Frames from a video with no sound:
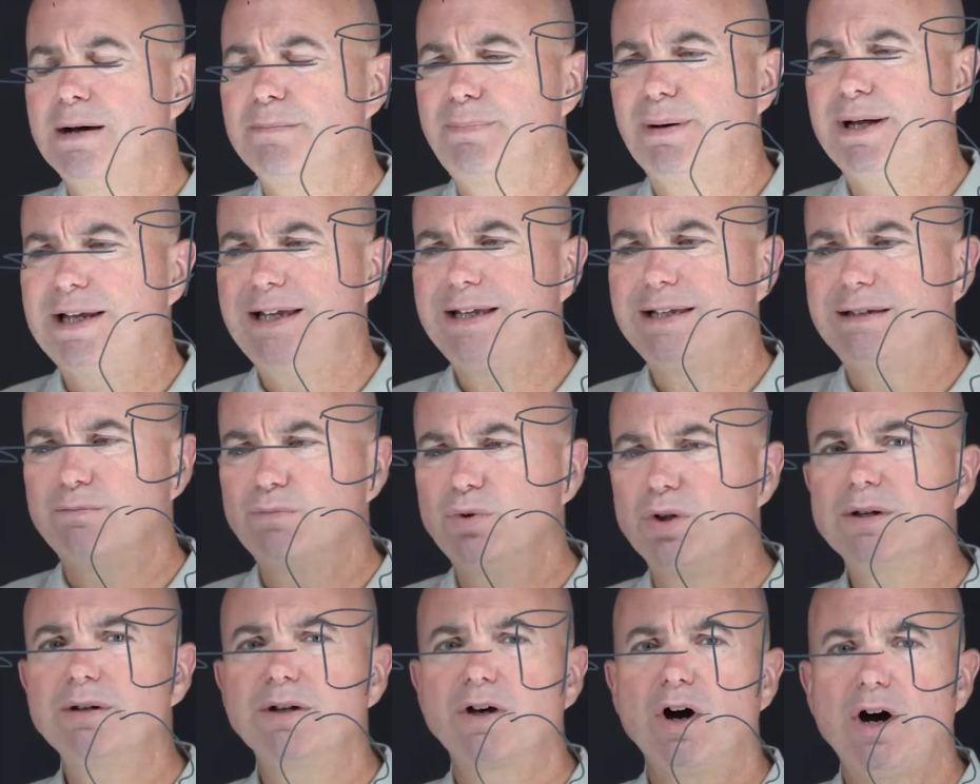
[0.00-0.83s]
But it
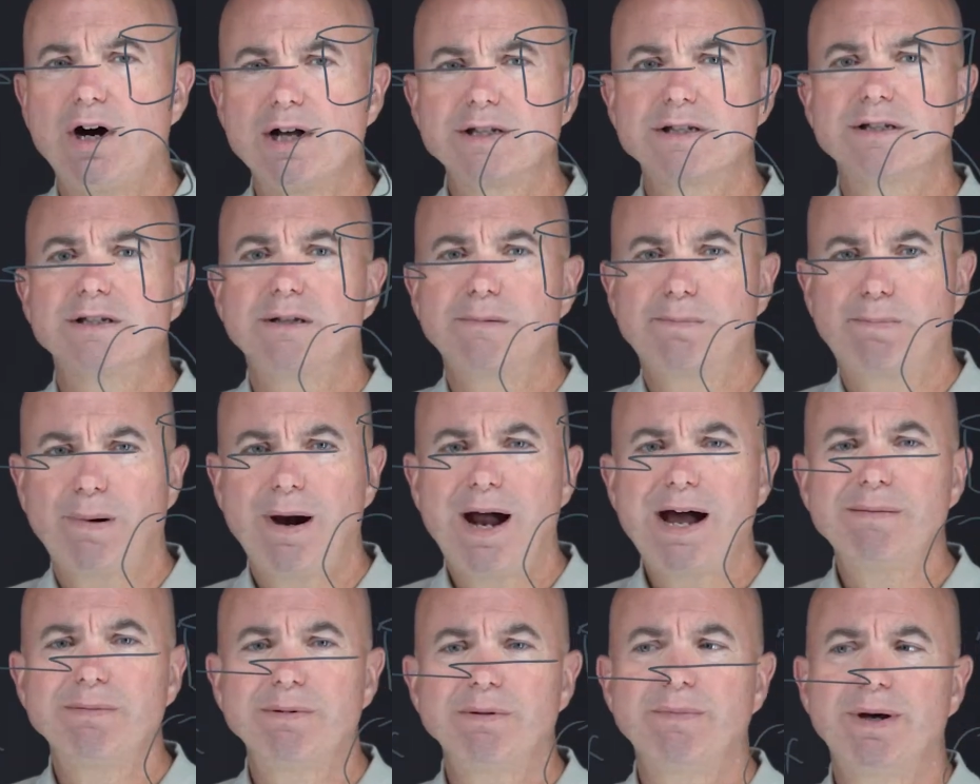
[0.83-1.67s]
really causes a
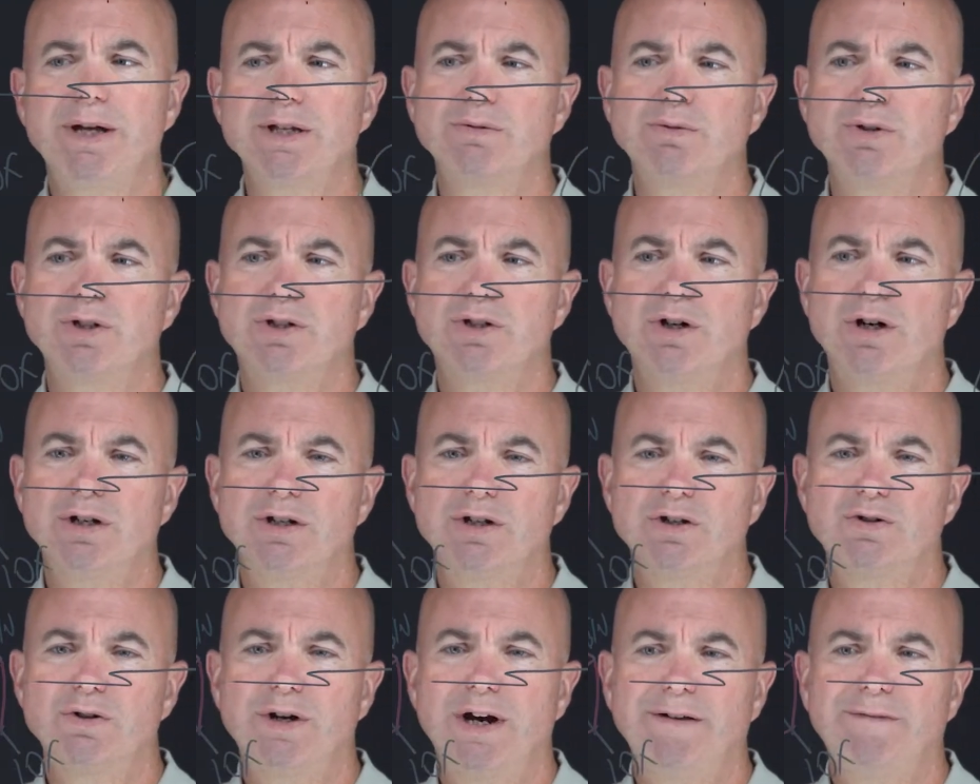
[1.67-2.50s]
problem as we start
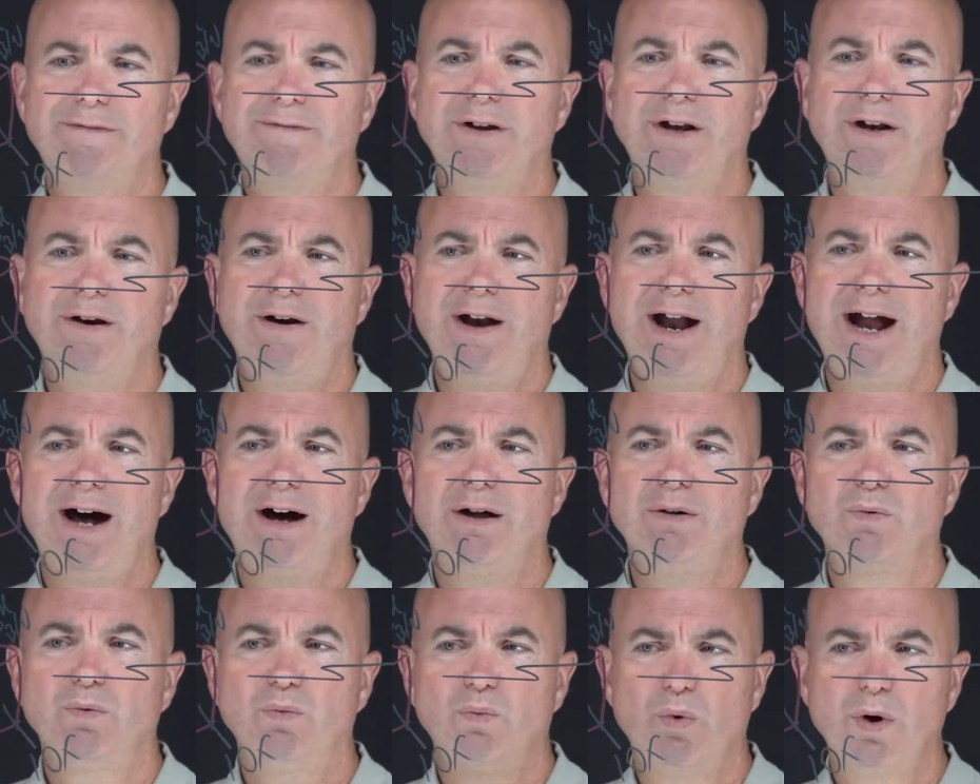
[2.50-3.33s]
to try to figure
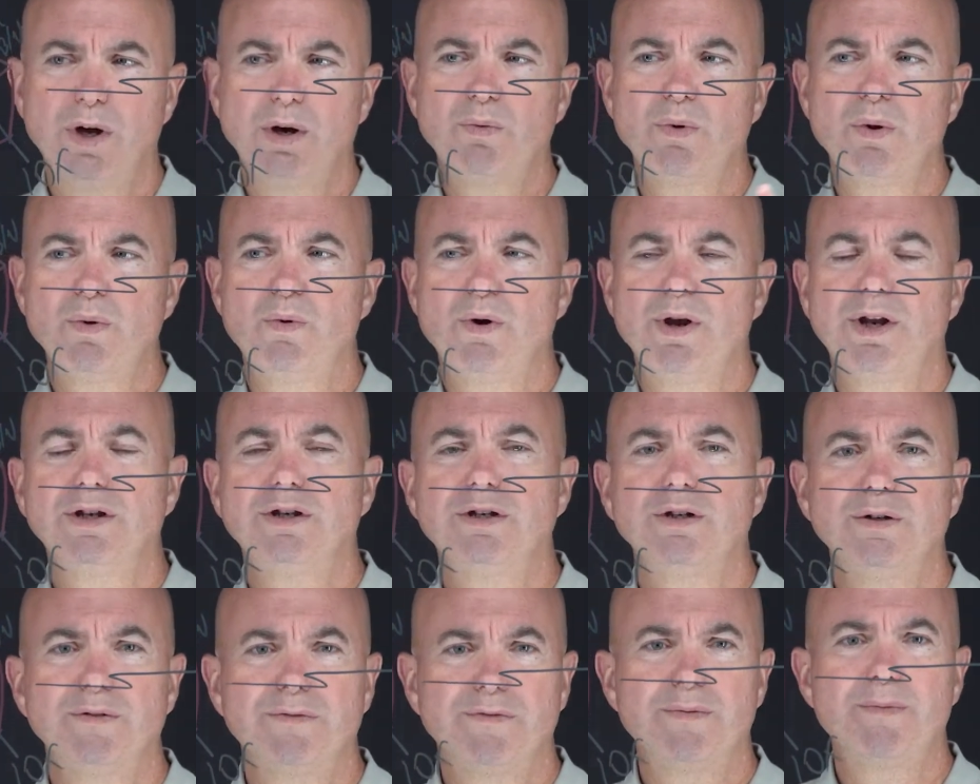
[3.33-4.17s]
out what do we want to
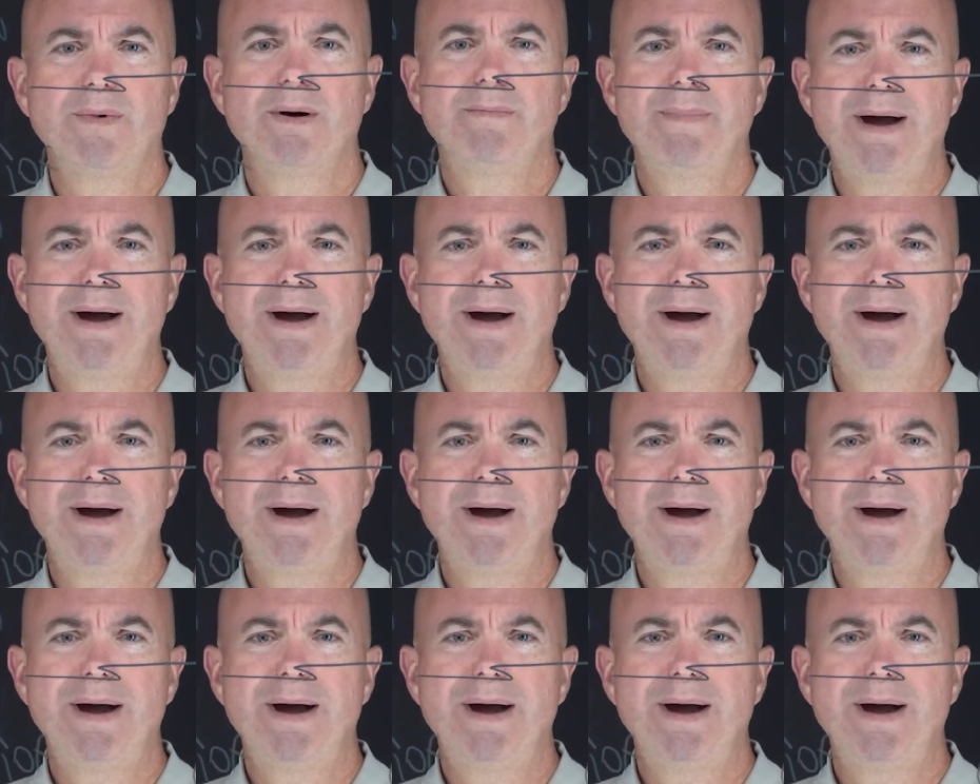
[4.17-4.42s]
do from a